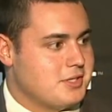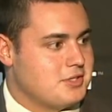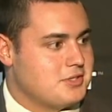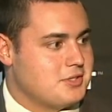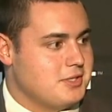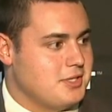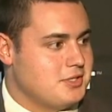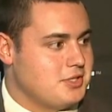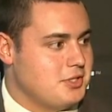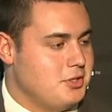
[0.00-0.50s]

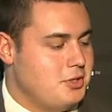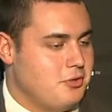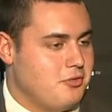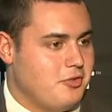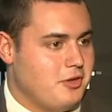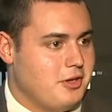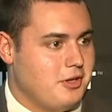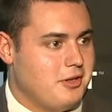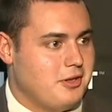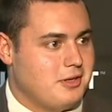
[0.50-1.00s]
Yeah, it's a new
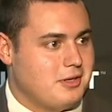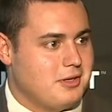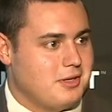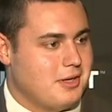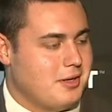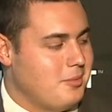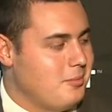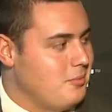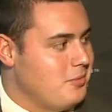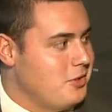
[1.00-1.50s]
feeling.
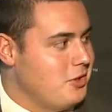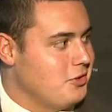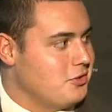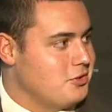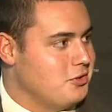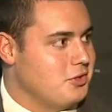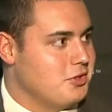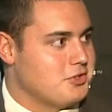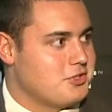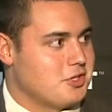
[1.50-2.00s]
You know,
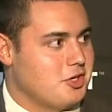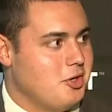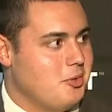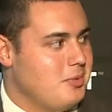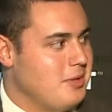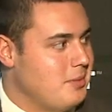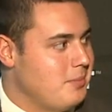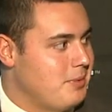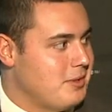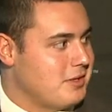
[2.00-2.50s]
2 years ago
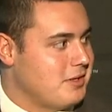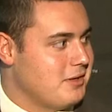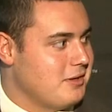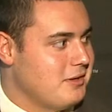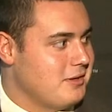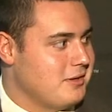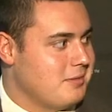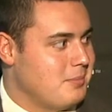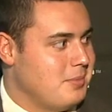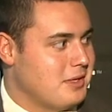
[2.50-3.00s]
being
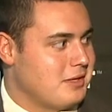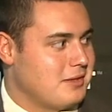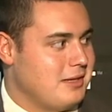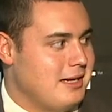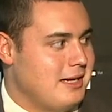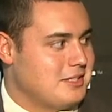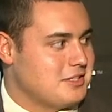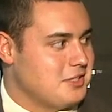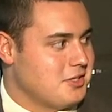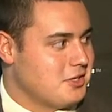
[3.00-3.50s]
picked
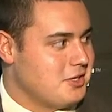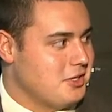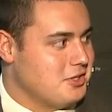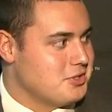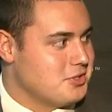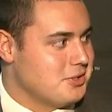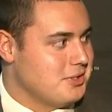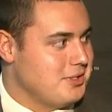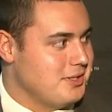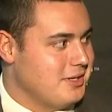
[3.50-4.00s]
last in the
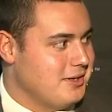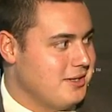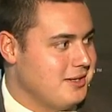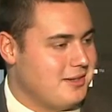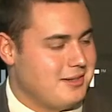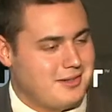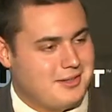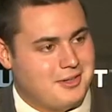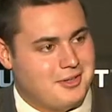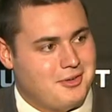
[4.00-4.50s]
country, and
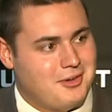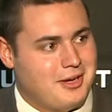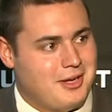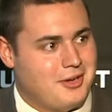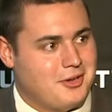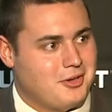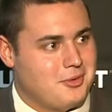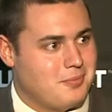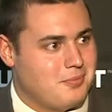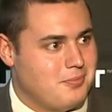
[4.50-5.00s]
then you know now
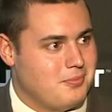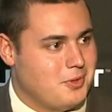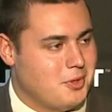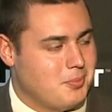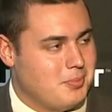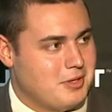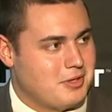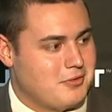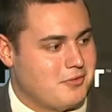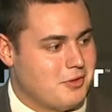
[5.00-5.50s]
you're
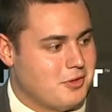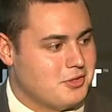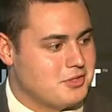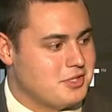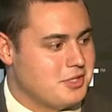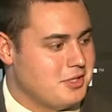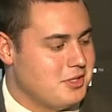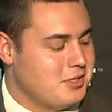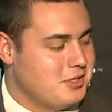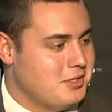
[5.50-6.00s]
picked
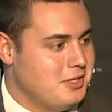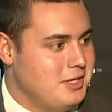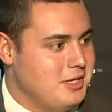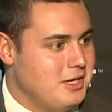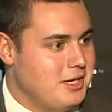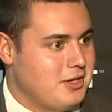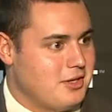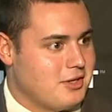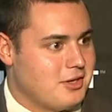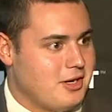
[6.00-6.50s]
first in
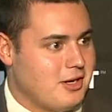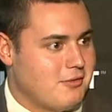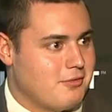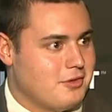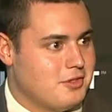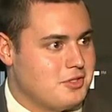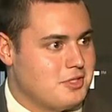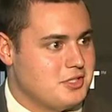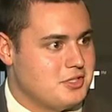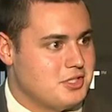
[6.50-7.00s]
the
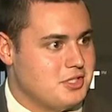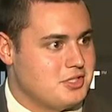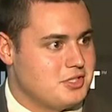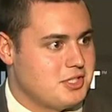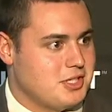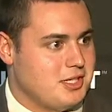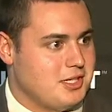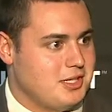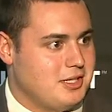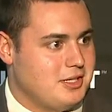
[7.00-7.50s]
conference. It just,
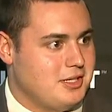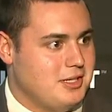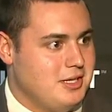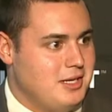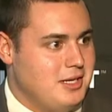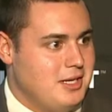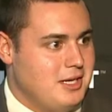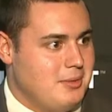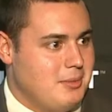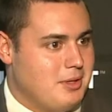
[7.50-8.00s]

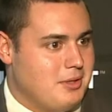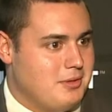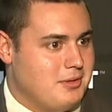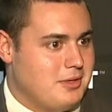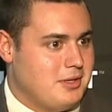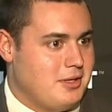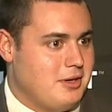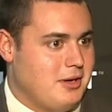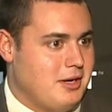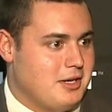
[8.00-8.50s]
but
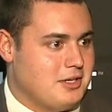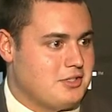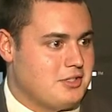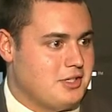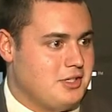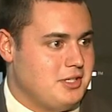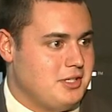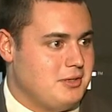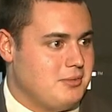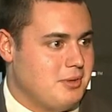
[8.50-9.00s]
you know,
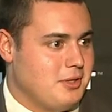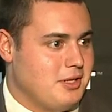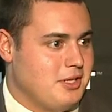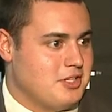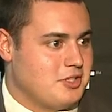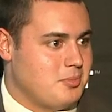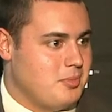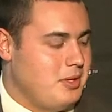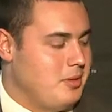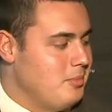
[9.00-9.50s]
honestly, it really
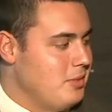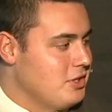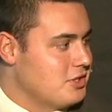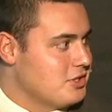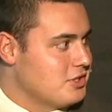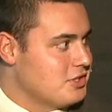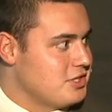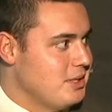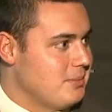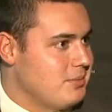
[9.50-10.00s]
doesn't mean
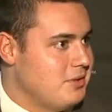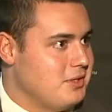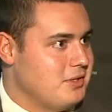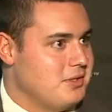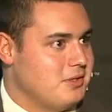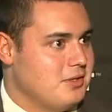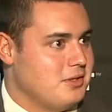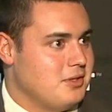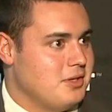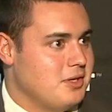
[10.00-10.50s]
much except that
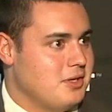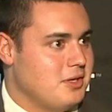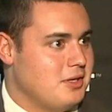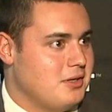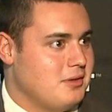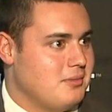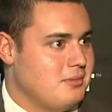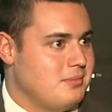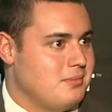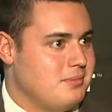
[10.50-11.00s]

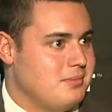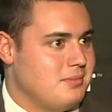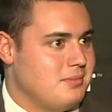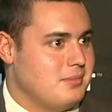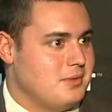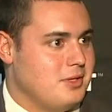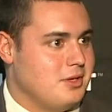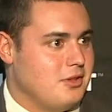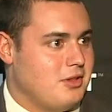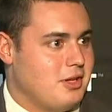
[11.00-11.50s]
you
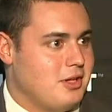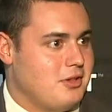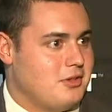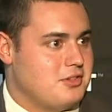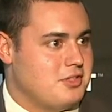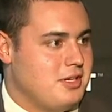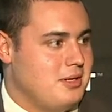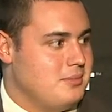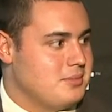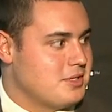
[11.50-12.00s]
know the other
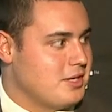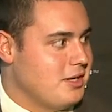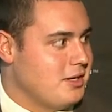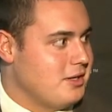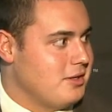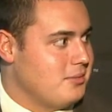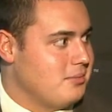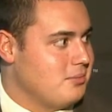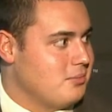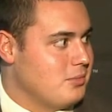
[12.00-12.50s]
teams
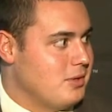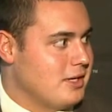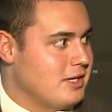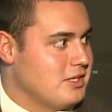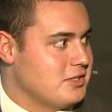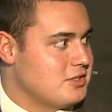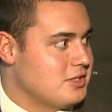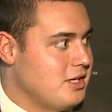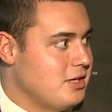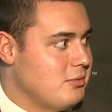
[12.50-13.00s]
kind
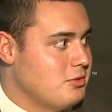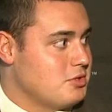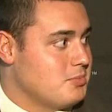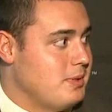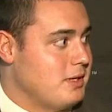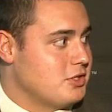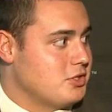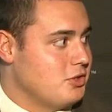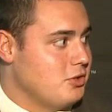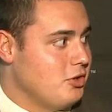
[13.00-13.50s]
of
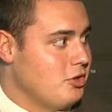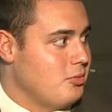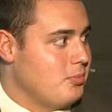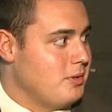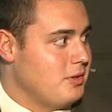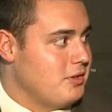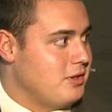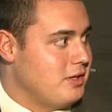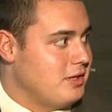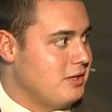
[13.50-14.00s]
respect you a little
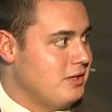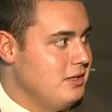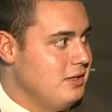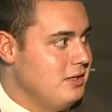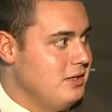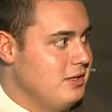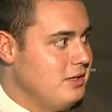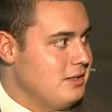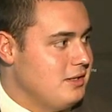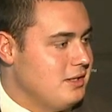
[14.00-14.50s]
bit.
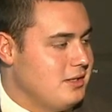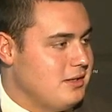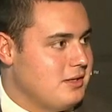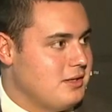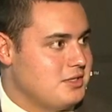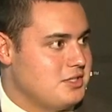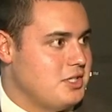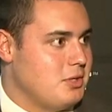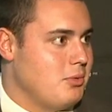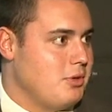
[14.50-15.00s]

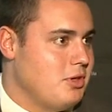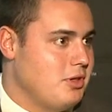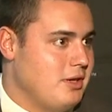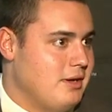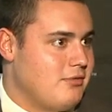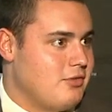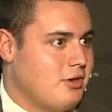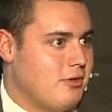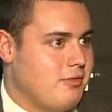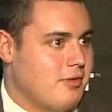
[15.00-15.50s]
They see where you
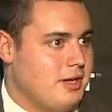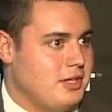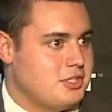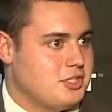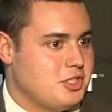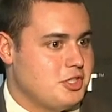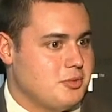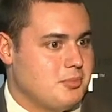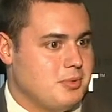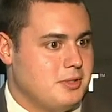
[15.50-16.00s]
left off
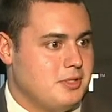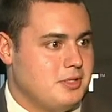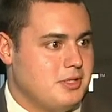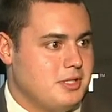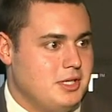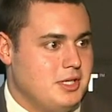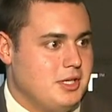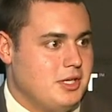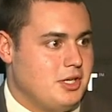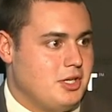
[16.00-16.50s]
last year, but
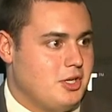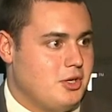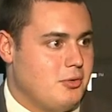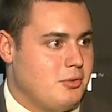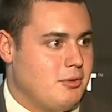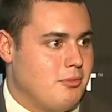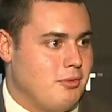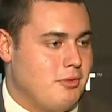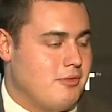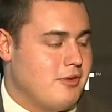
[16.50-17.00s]
you know
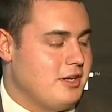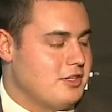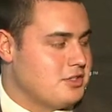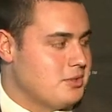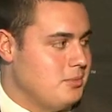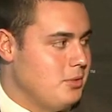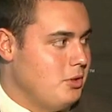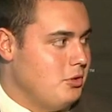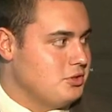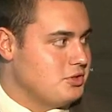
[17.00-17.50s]
we've got
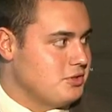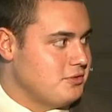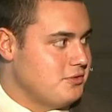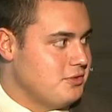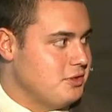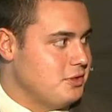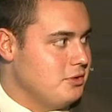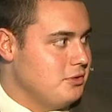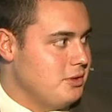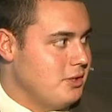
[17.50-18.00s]
some holes to
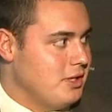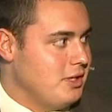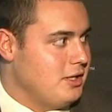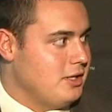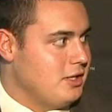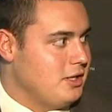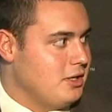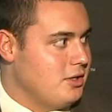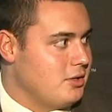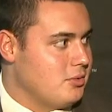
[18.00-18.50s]
fill,
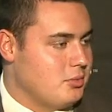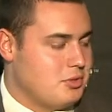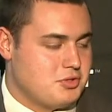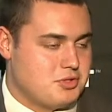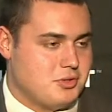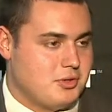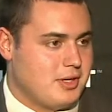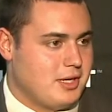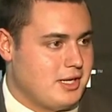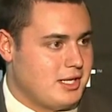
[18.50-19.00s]
and we
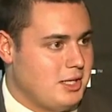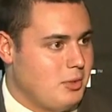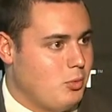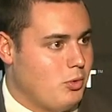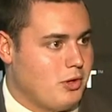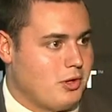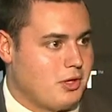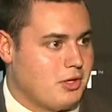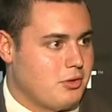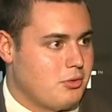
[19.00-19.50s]
still got to keep
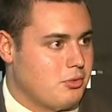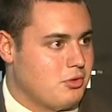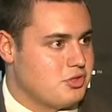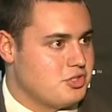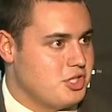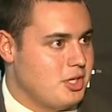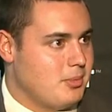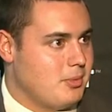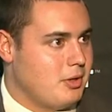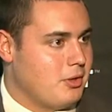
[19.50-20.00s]
working through the
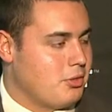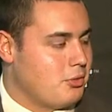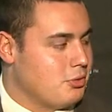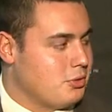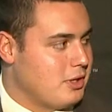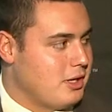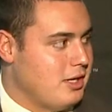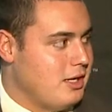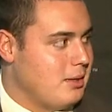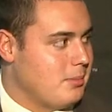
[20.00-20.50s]
summer and through
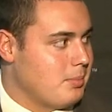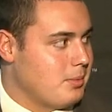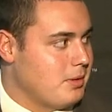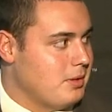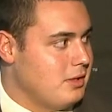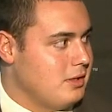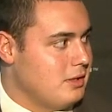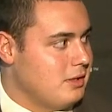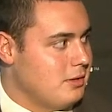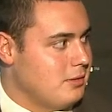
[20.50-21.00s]
camp,
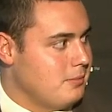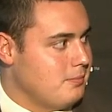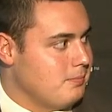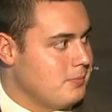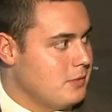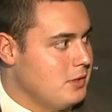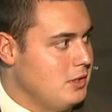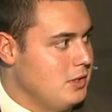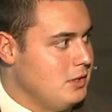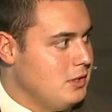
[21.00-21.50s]
and
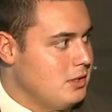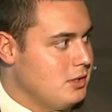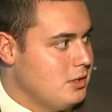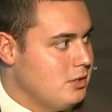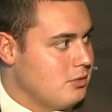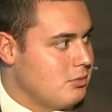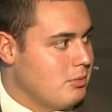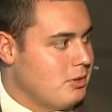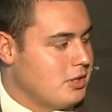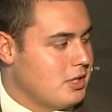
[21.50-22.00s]

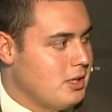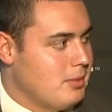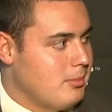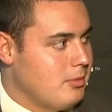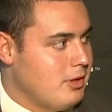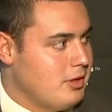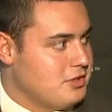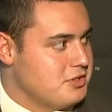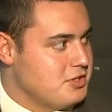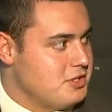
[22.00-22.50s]
you know really come
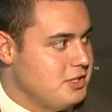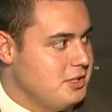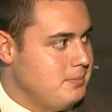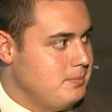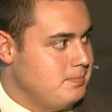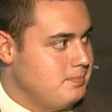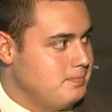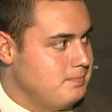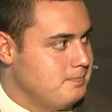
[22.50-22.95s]
around as a team.